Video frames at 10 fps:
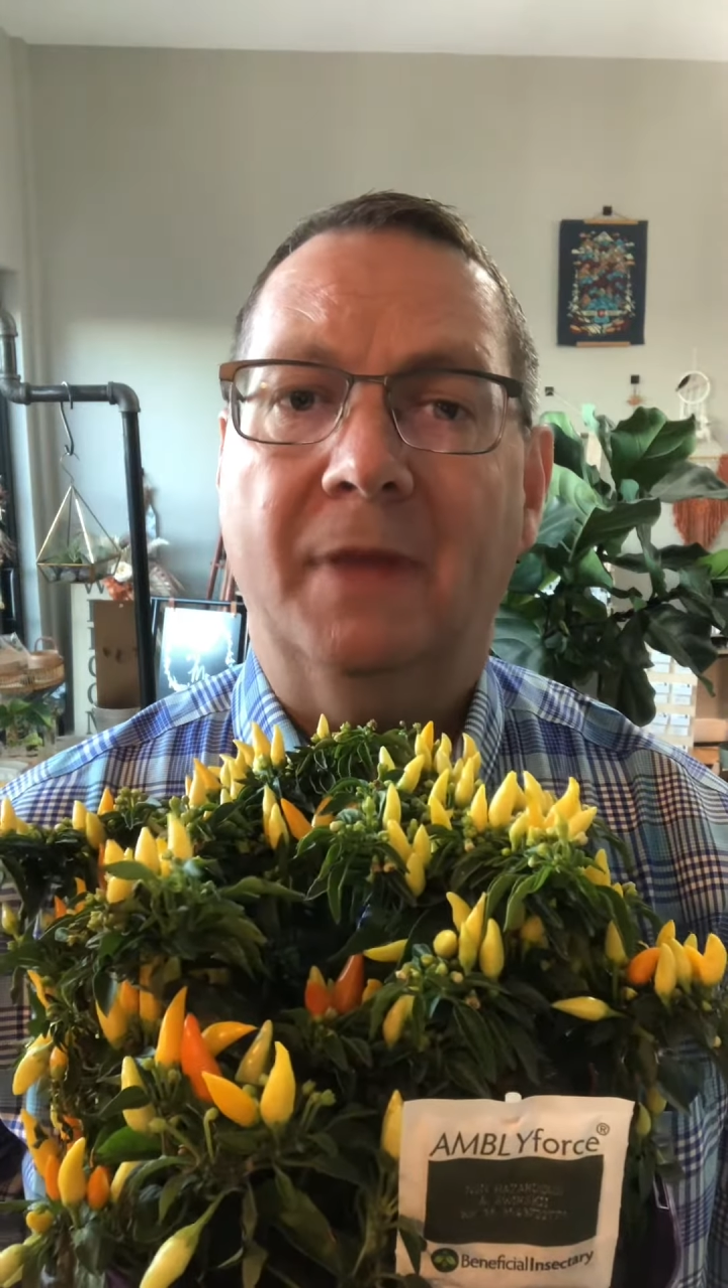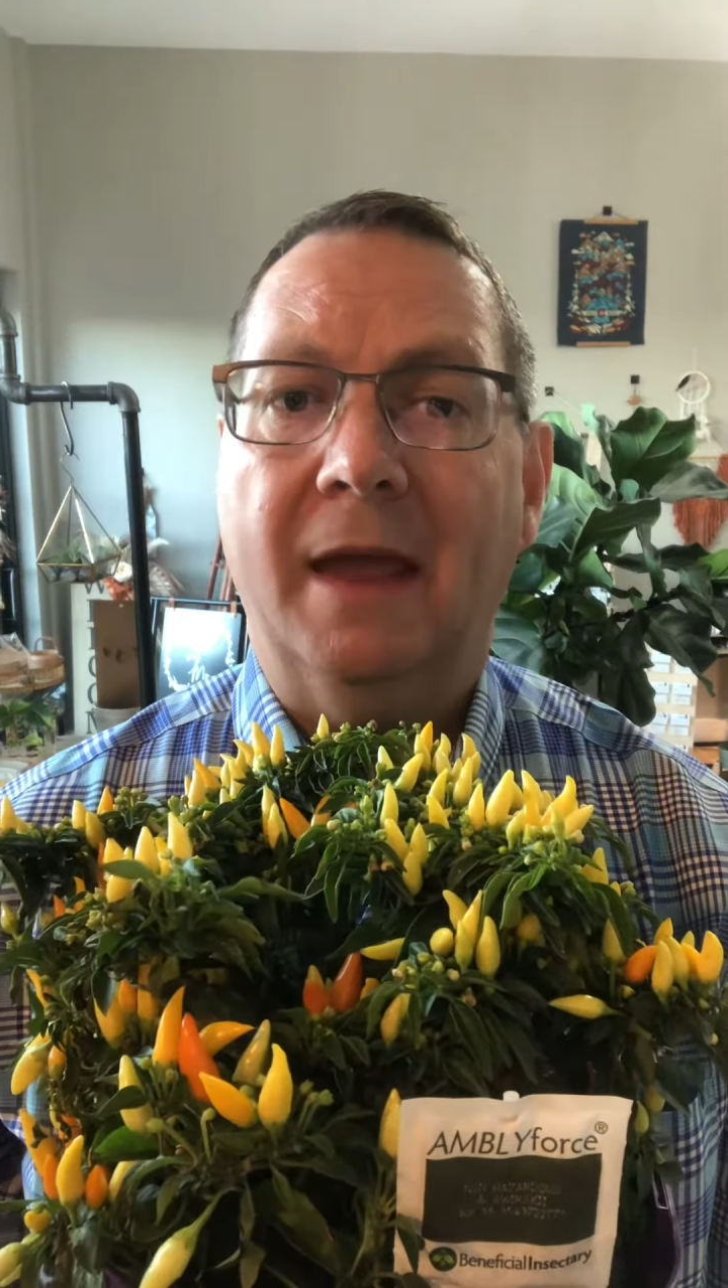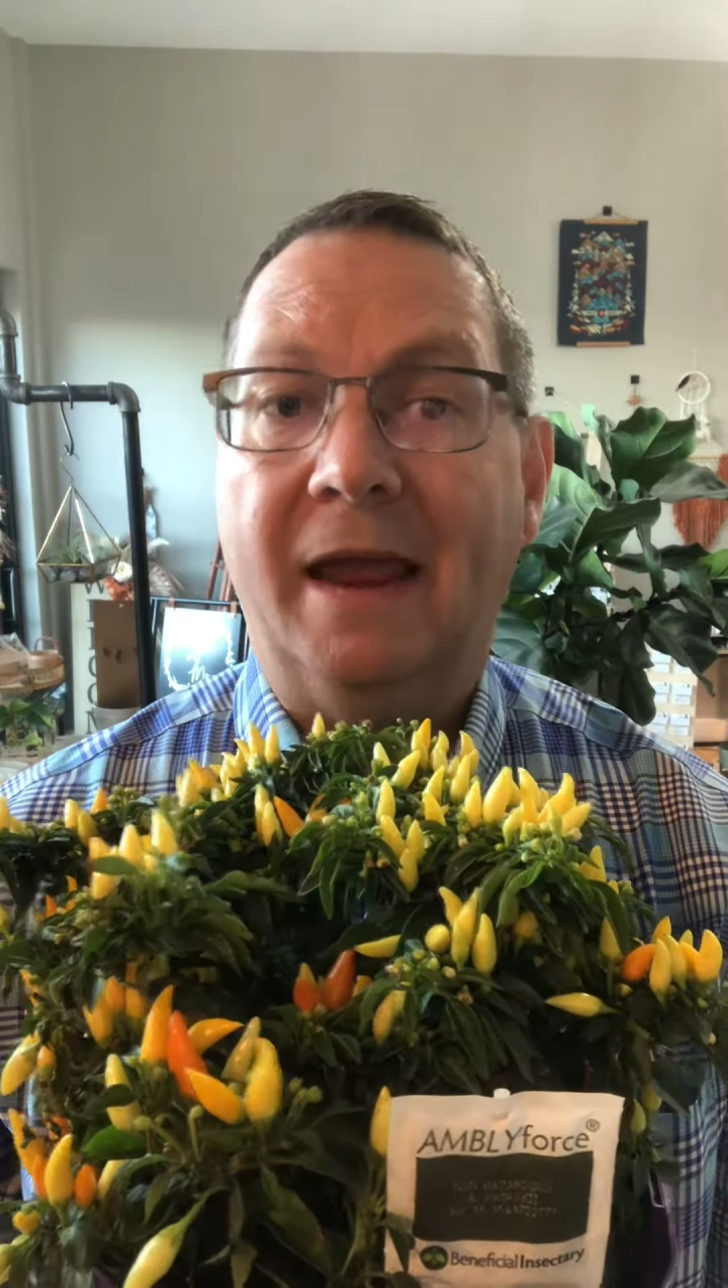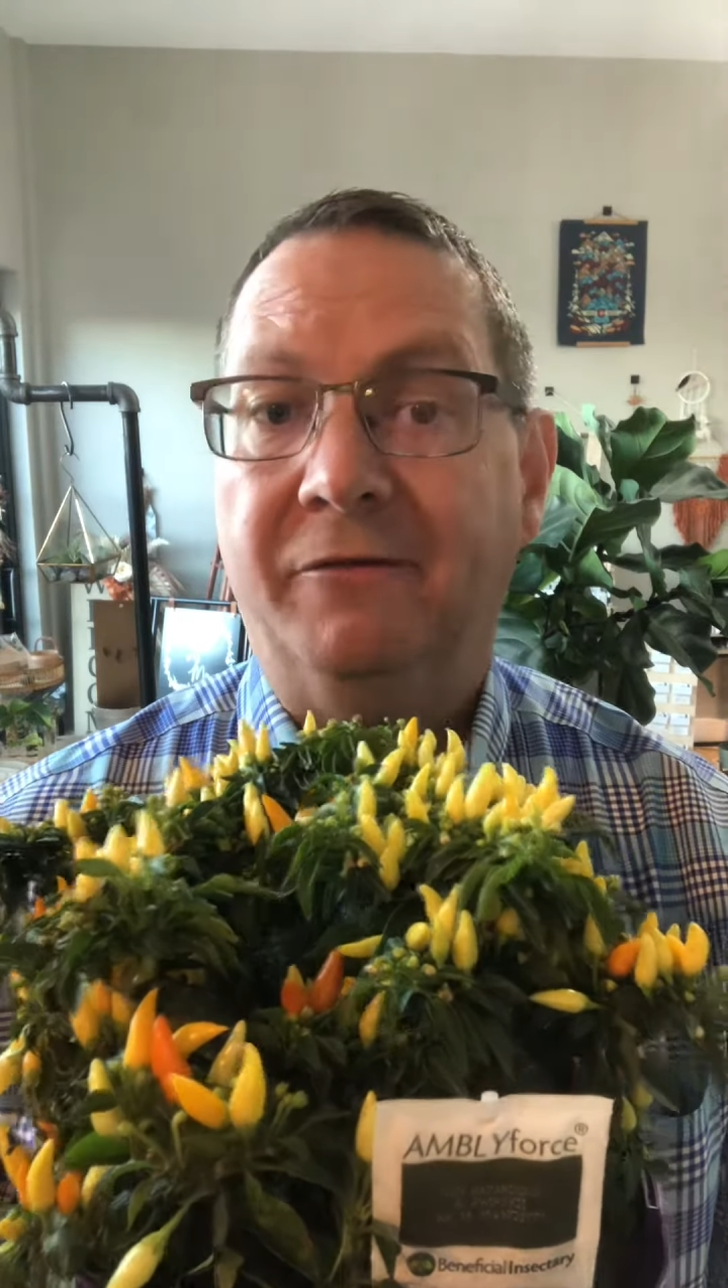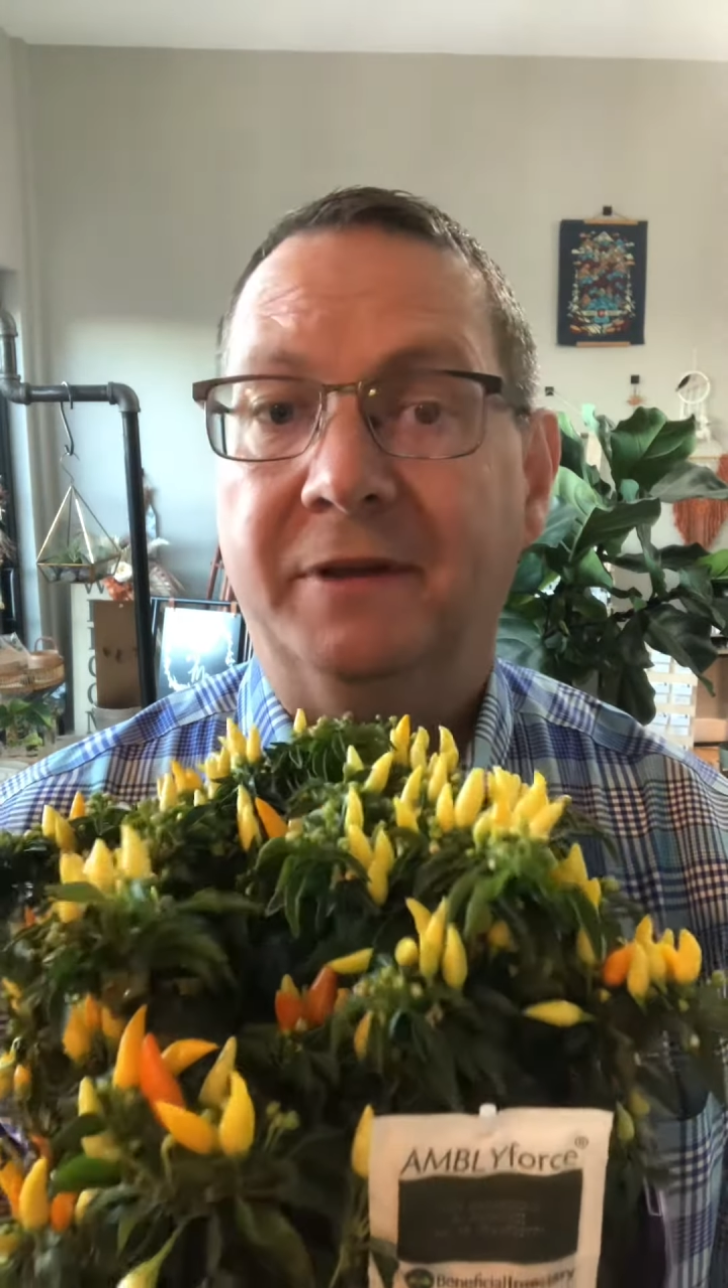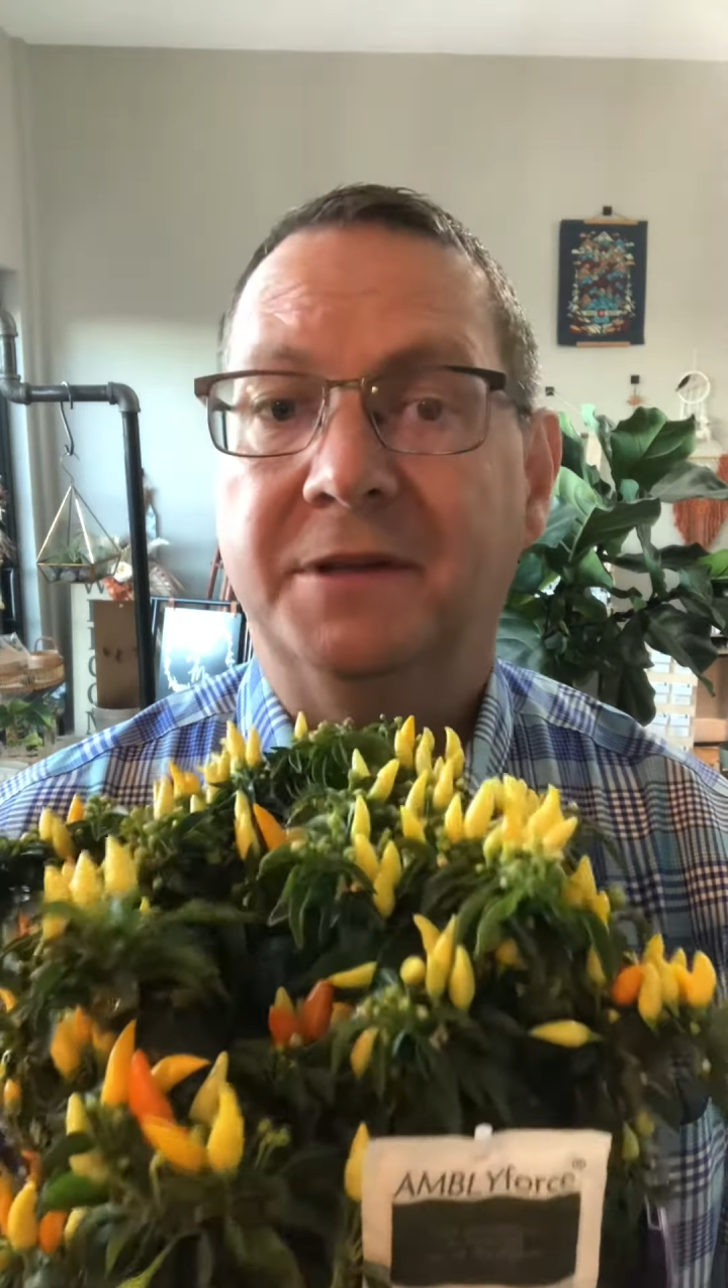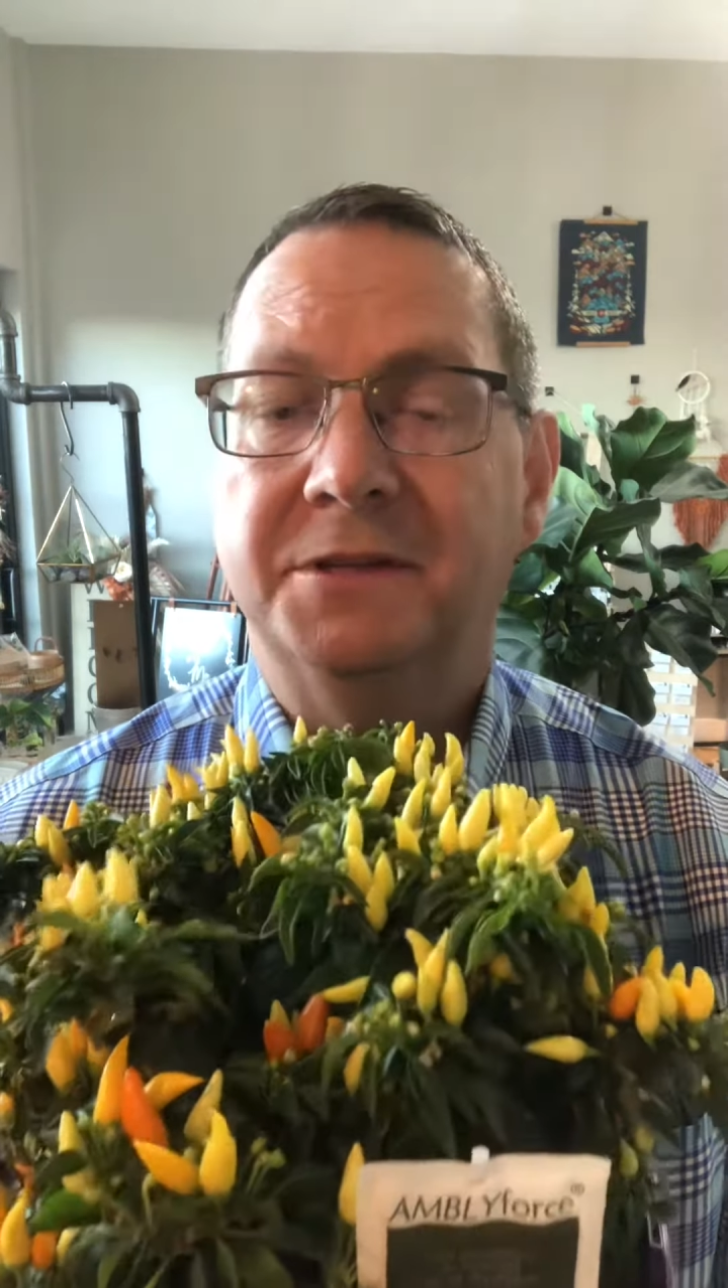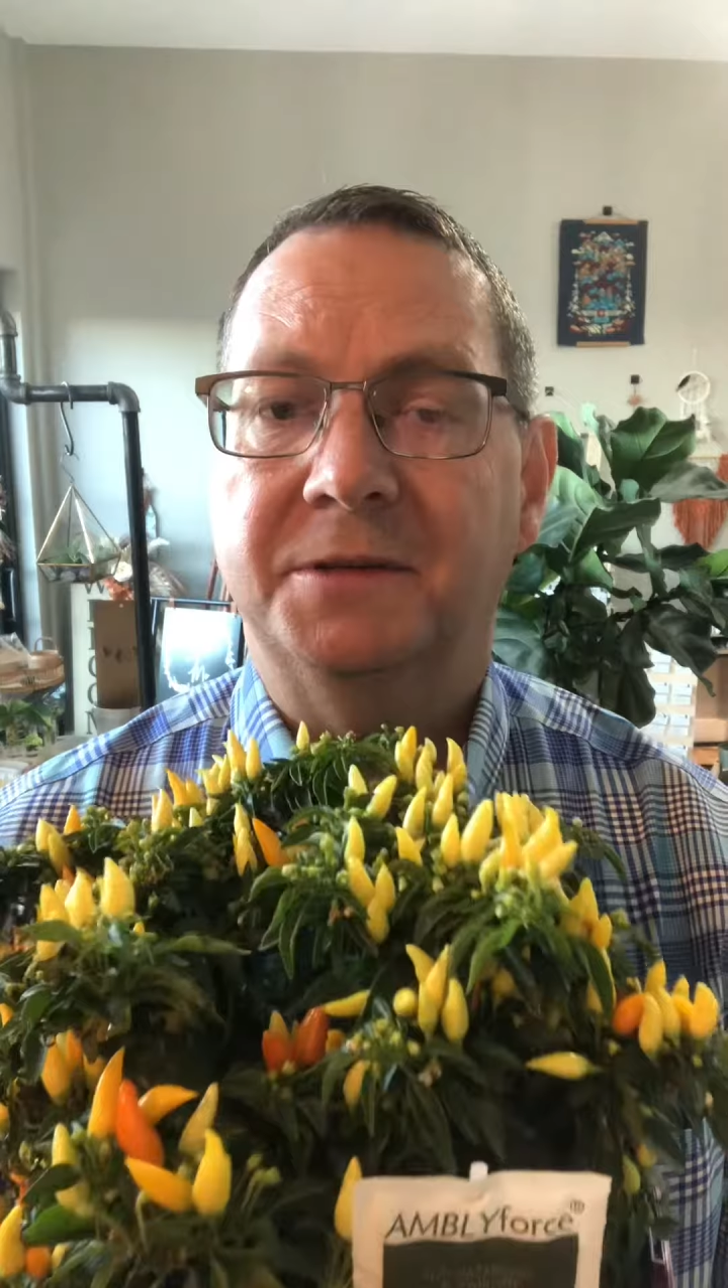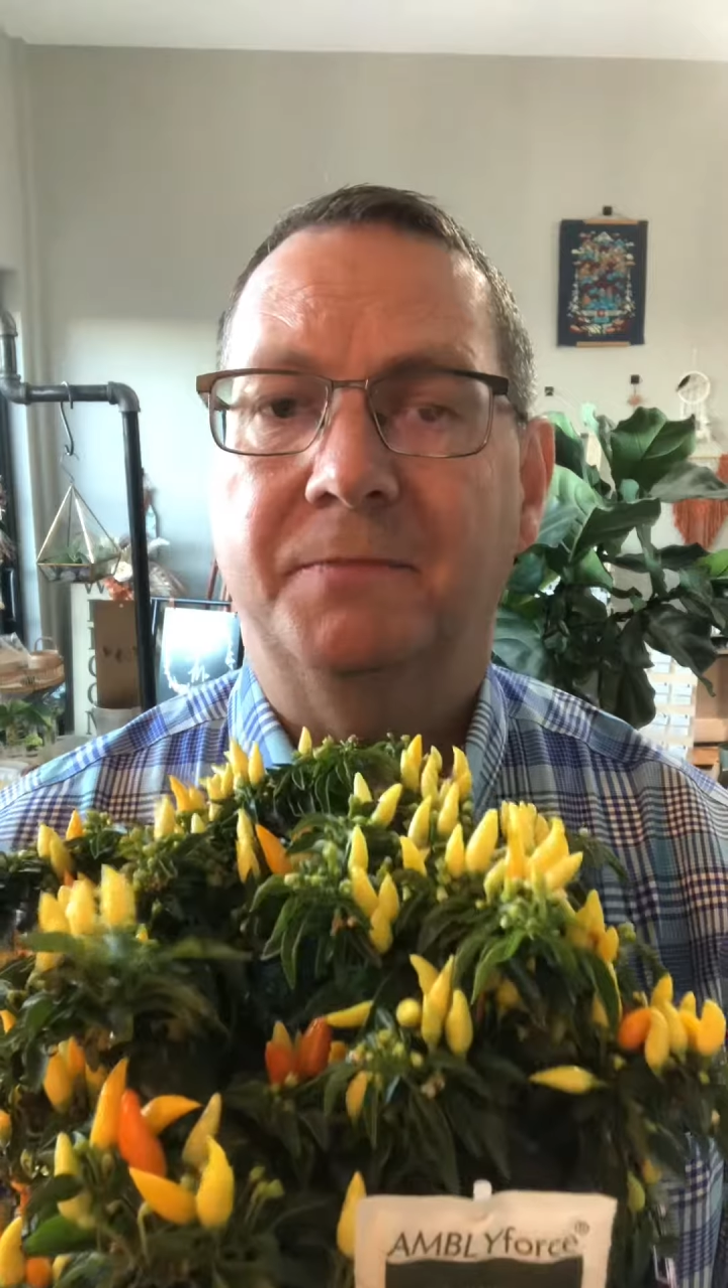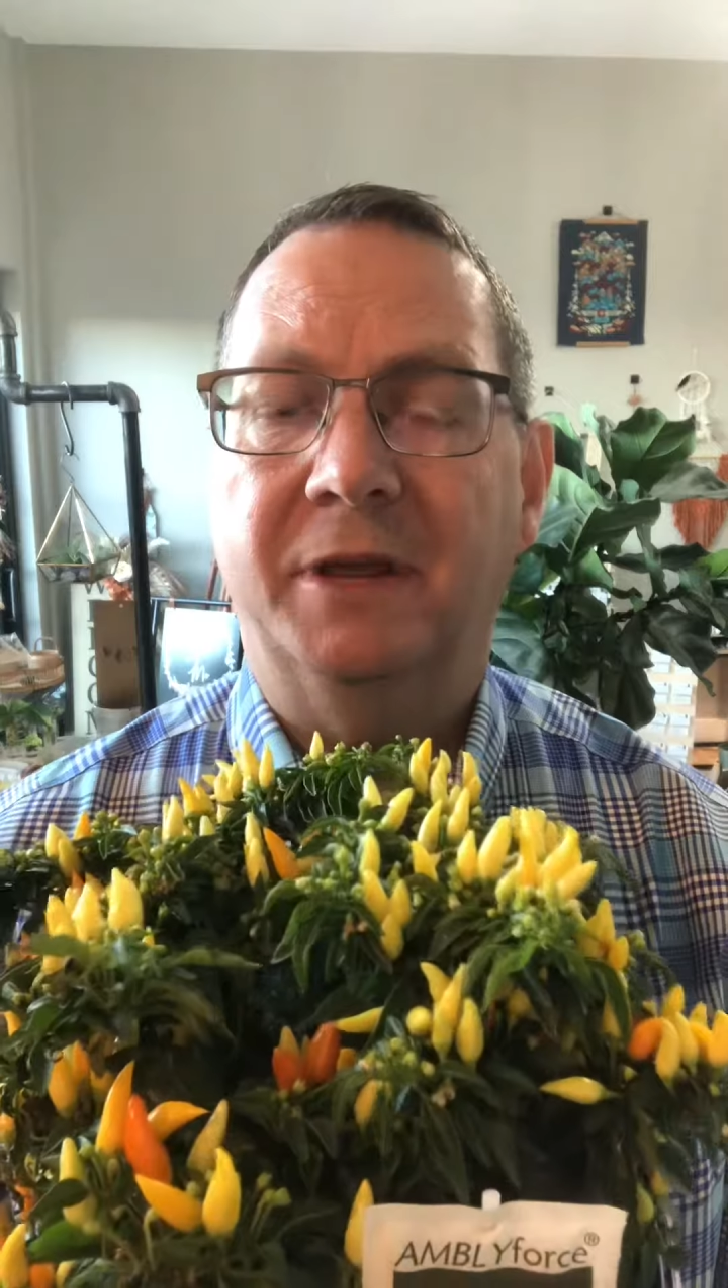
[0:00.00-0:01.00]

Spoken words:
aphids